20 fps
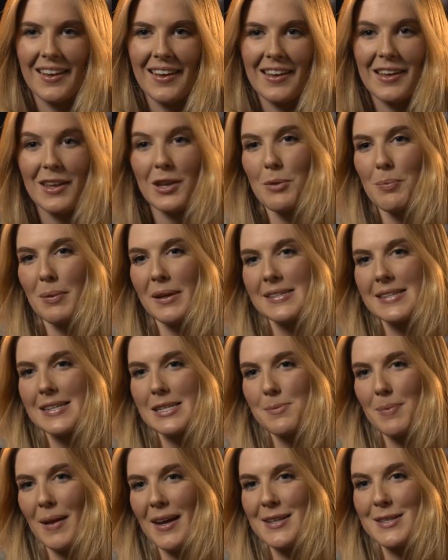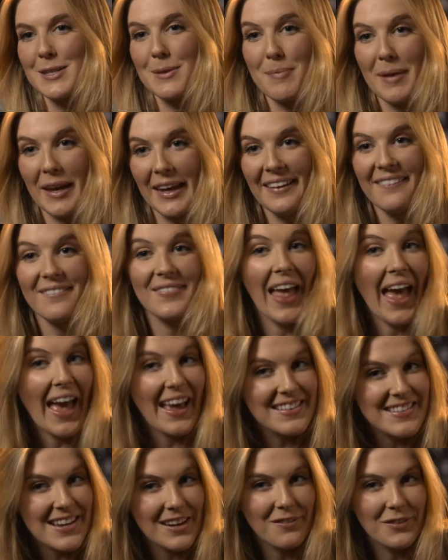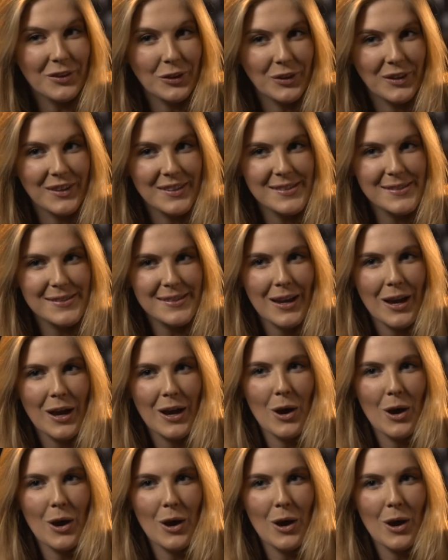Can you please explain to me and our viewers